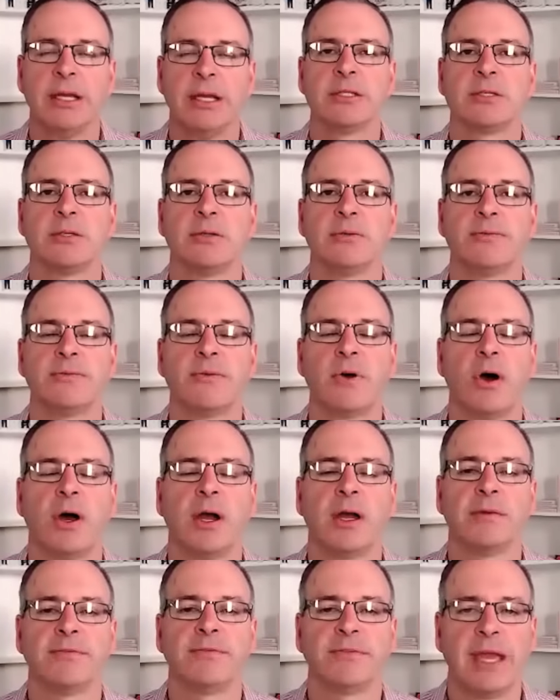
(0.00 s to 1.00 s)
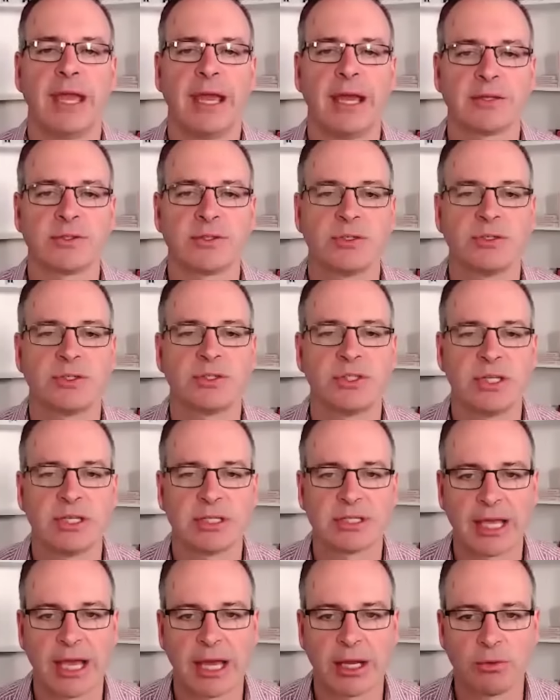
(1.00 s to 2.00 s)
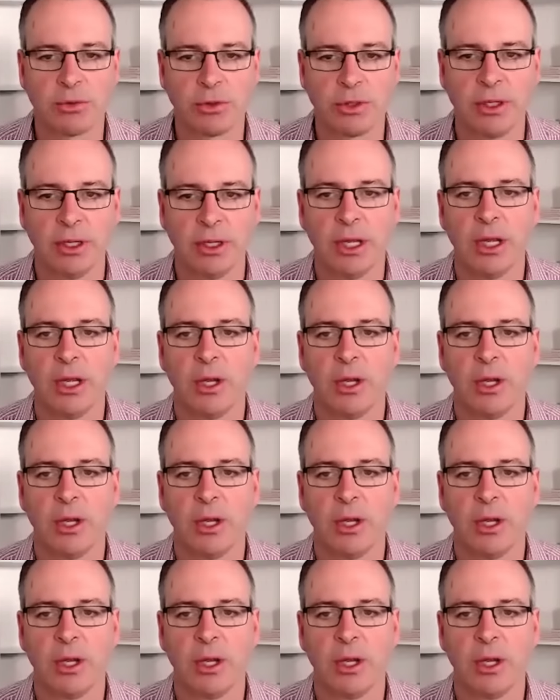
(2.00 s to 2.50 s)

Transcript: to 5,600,